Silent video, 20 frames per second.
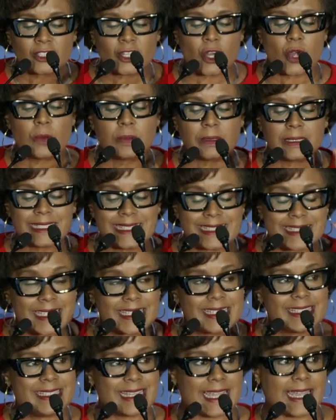globally
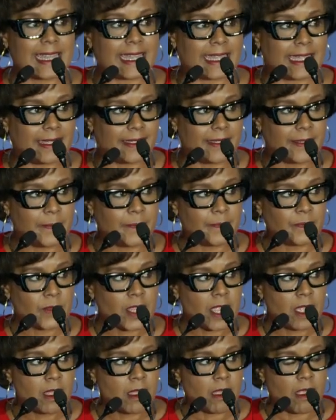today
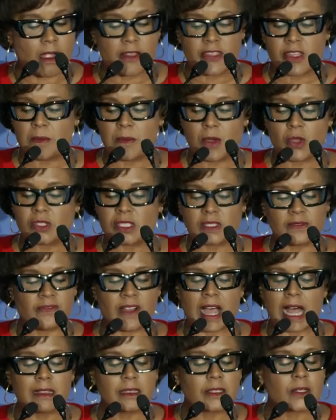are the most
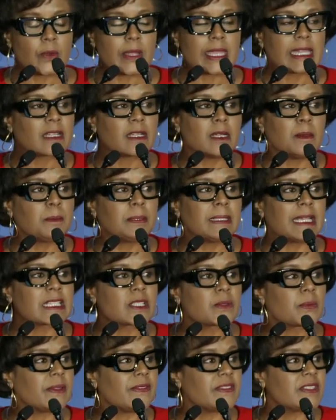volatile and
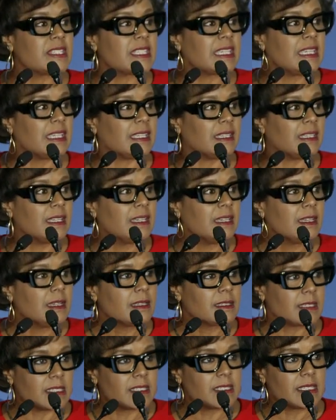complex we've seen
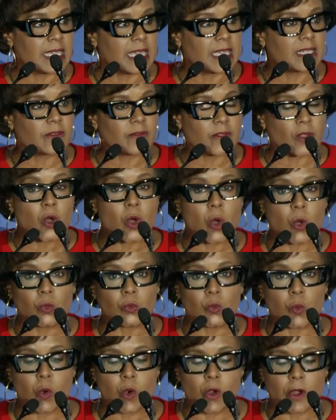since the end of the
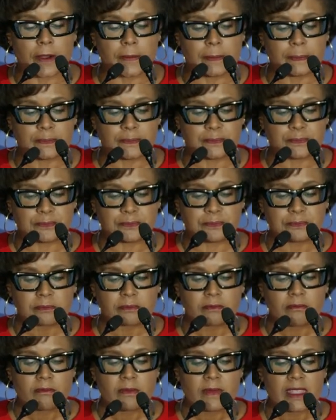Cold War.
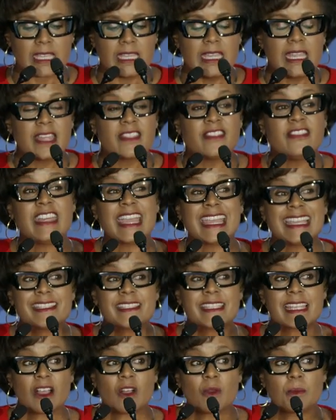They
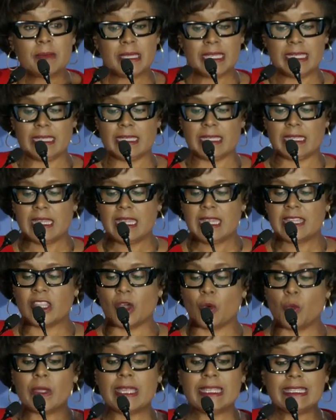tell me
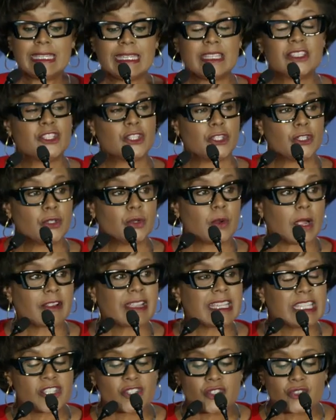that we need you,
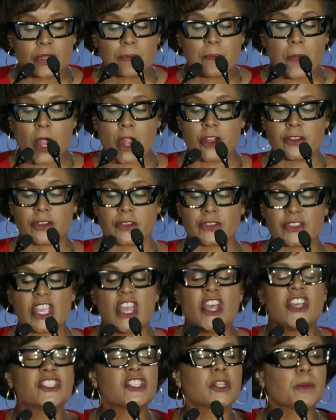our industry partners,
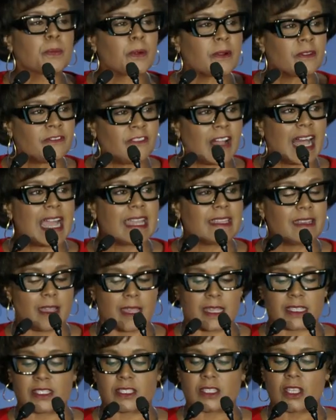to provide
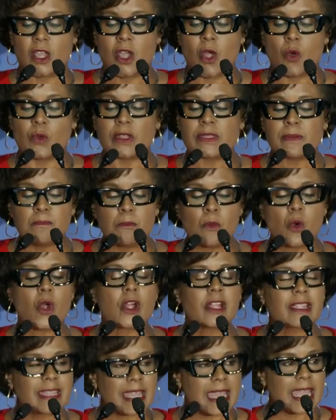us with
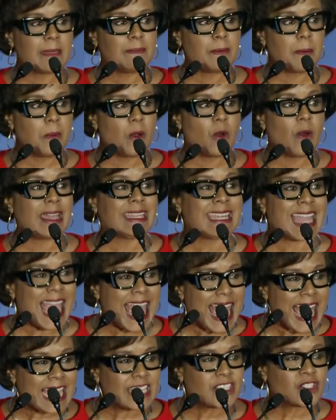more capable and
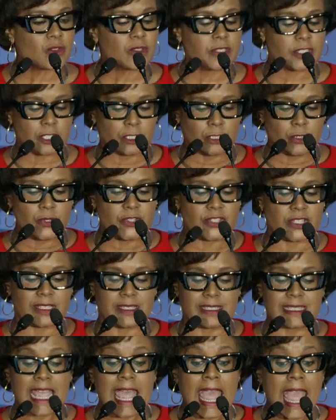agile
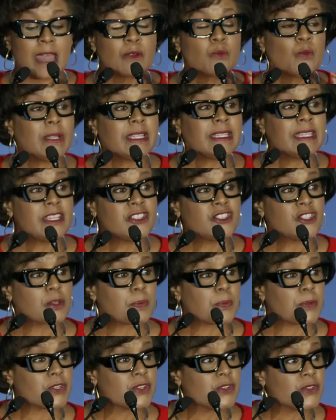solutions, and we need you
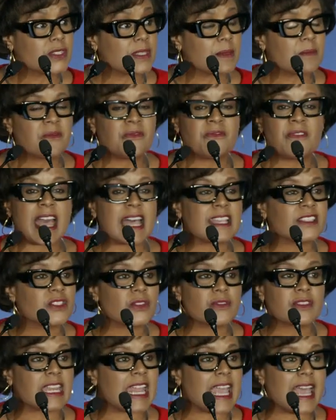to produce them
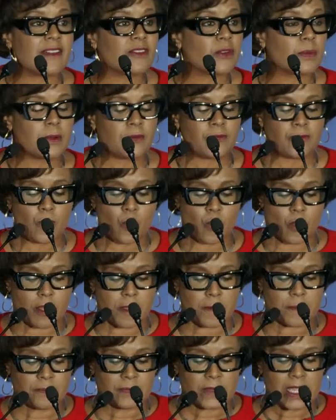faster than ever
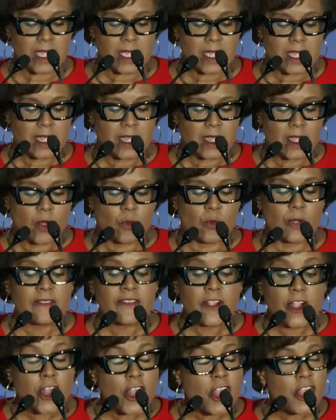before.
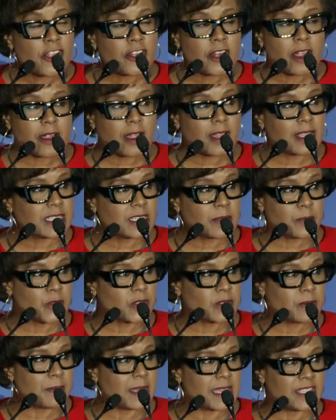We've heard our
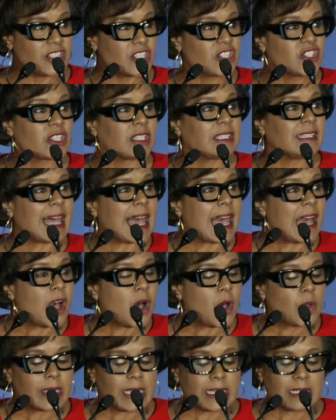customers' message
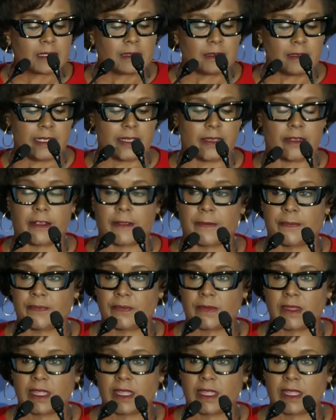loud and clear.